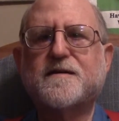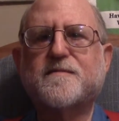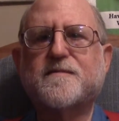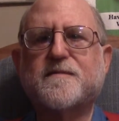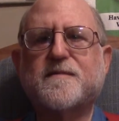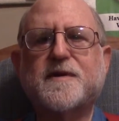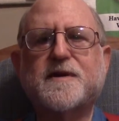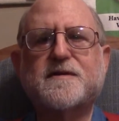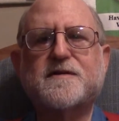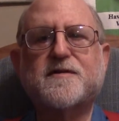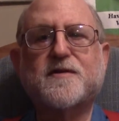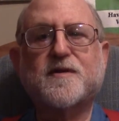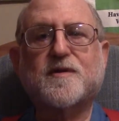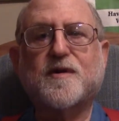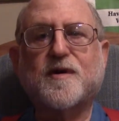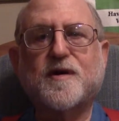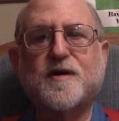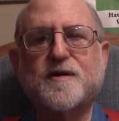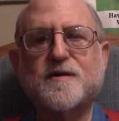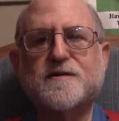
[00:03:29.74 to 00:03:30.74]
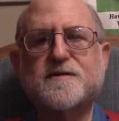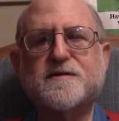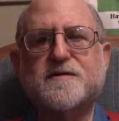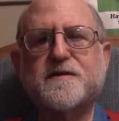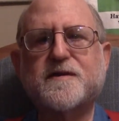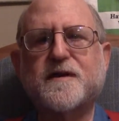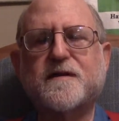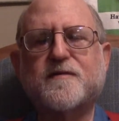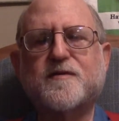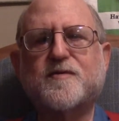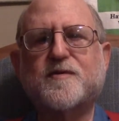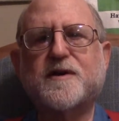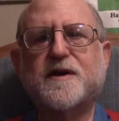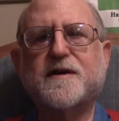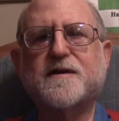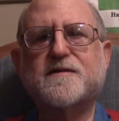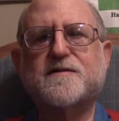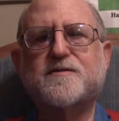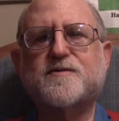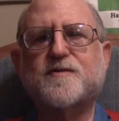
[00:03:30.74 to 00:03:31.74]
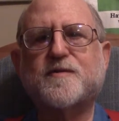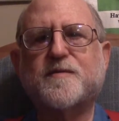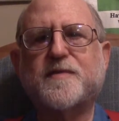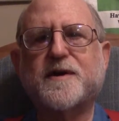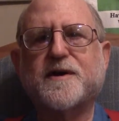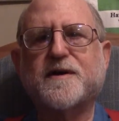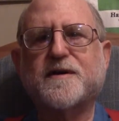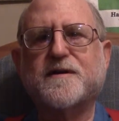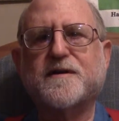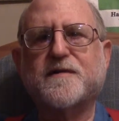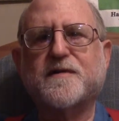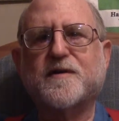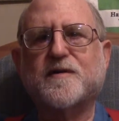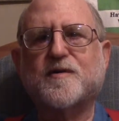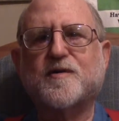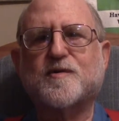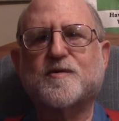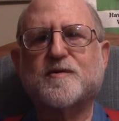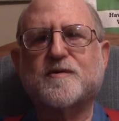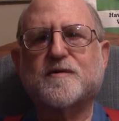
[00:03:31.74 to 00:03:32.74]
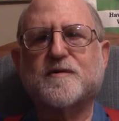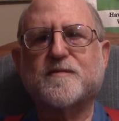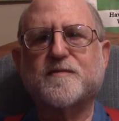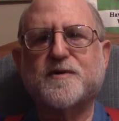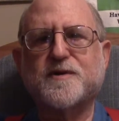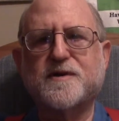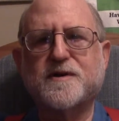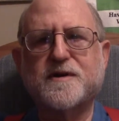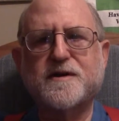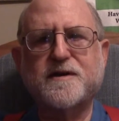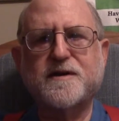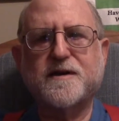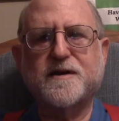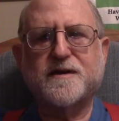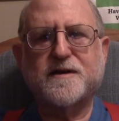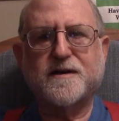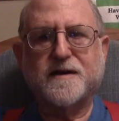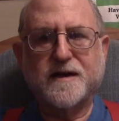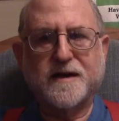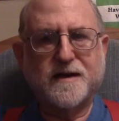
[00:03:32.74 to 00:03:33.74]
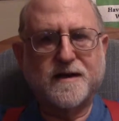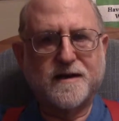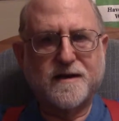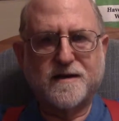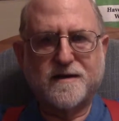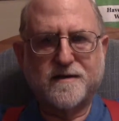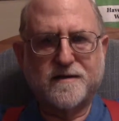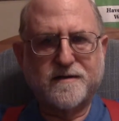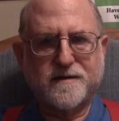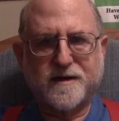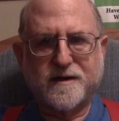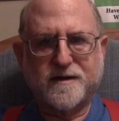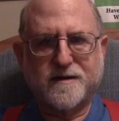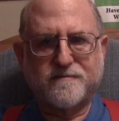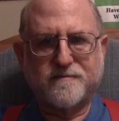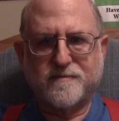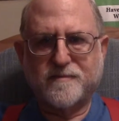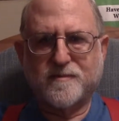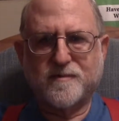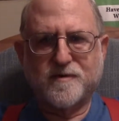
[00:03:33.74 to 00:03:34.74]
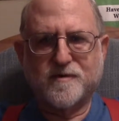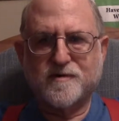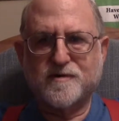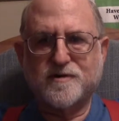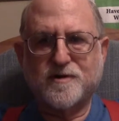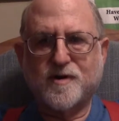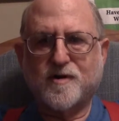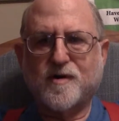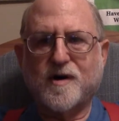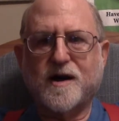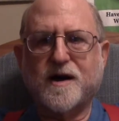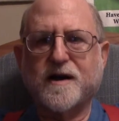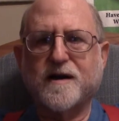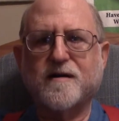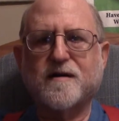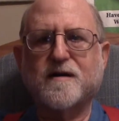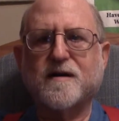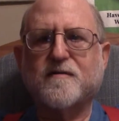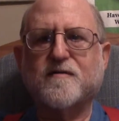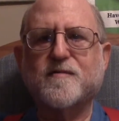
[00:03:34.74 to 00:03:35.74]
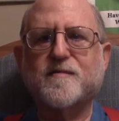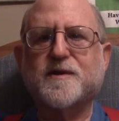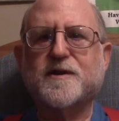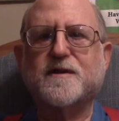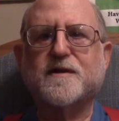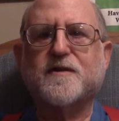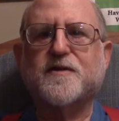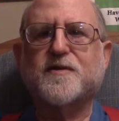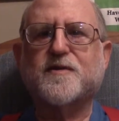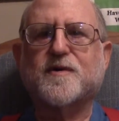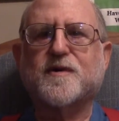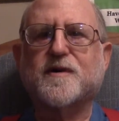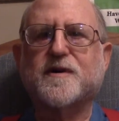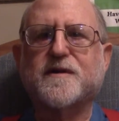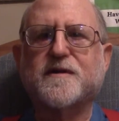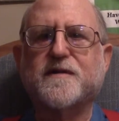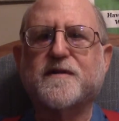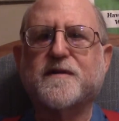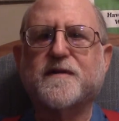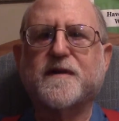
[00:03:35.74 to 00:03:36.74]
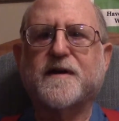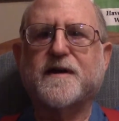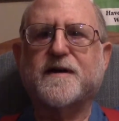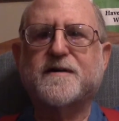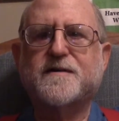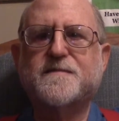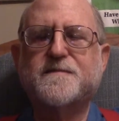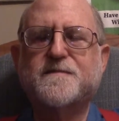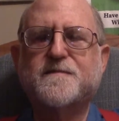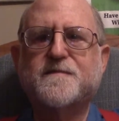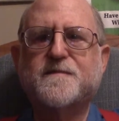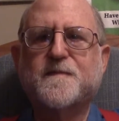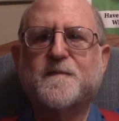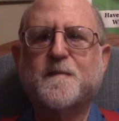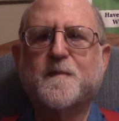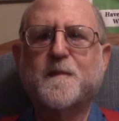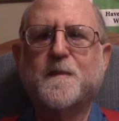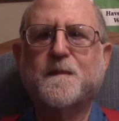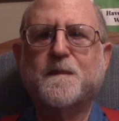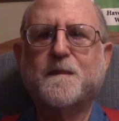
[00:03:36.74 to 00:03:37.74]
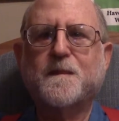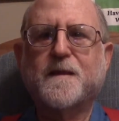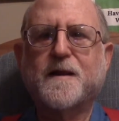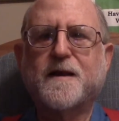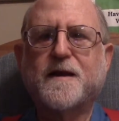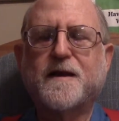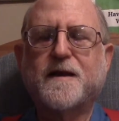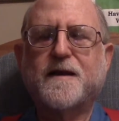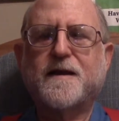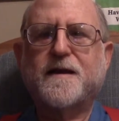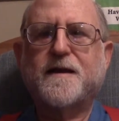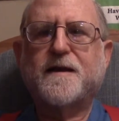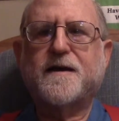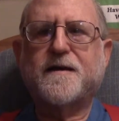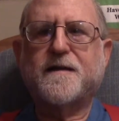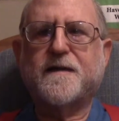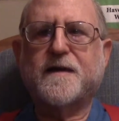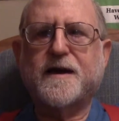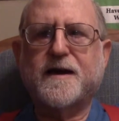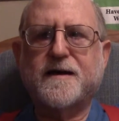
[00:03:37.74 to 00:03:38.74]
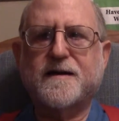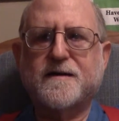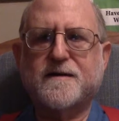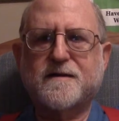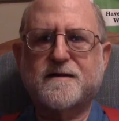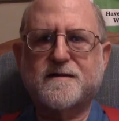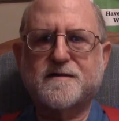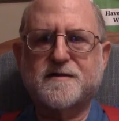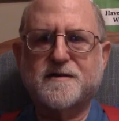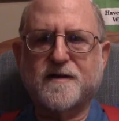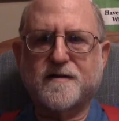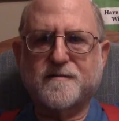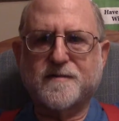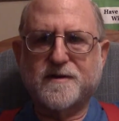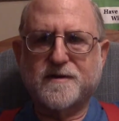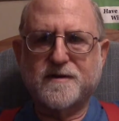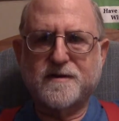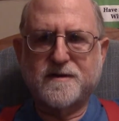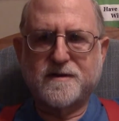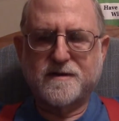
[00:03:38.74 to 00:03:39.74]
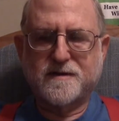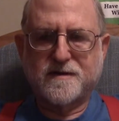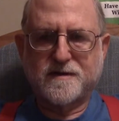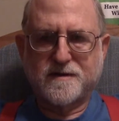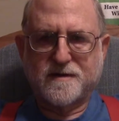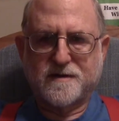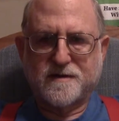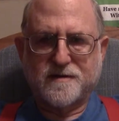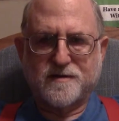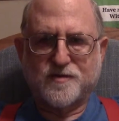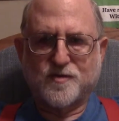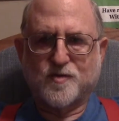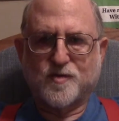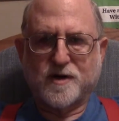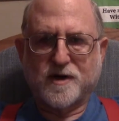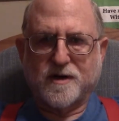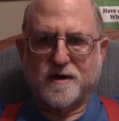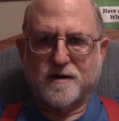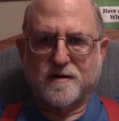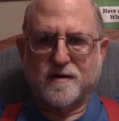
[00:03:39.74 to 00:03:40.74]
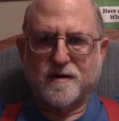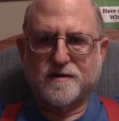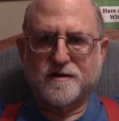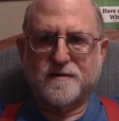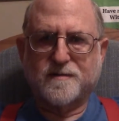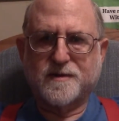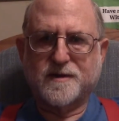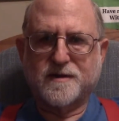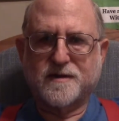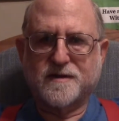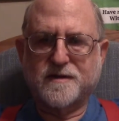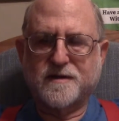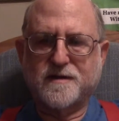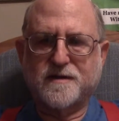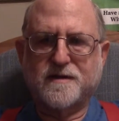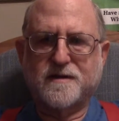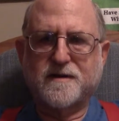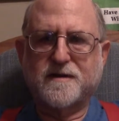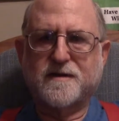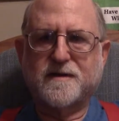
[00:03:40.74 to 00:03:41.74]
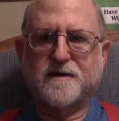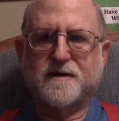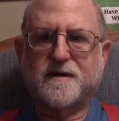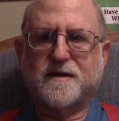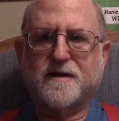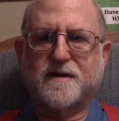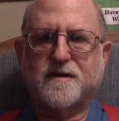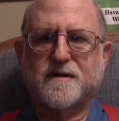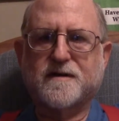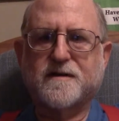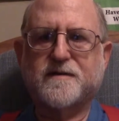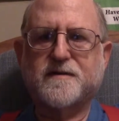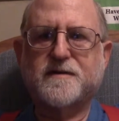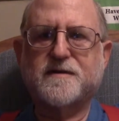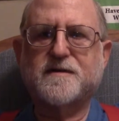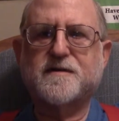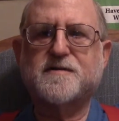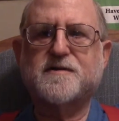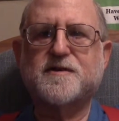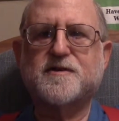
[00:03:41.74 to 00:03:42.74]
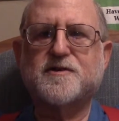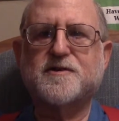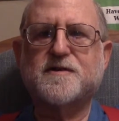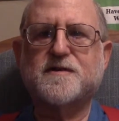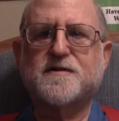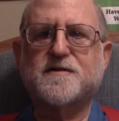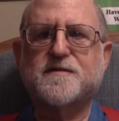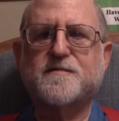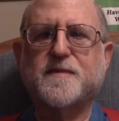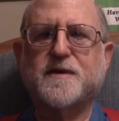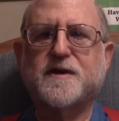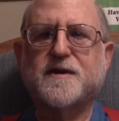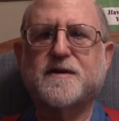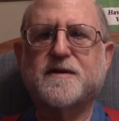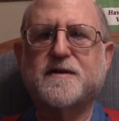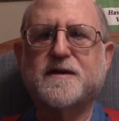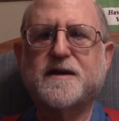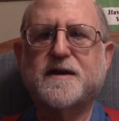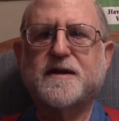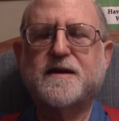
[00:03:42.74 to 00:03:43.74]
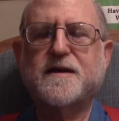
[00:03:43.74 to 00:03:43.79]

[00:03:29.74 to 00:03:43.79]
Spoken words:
makes the laws that everyone has to obey in the local community, and there's no higher governmental authority than that. And that assembly is where ultimately the decision is made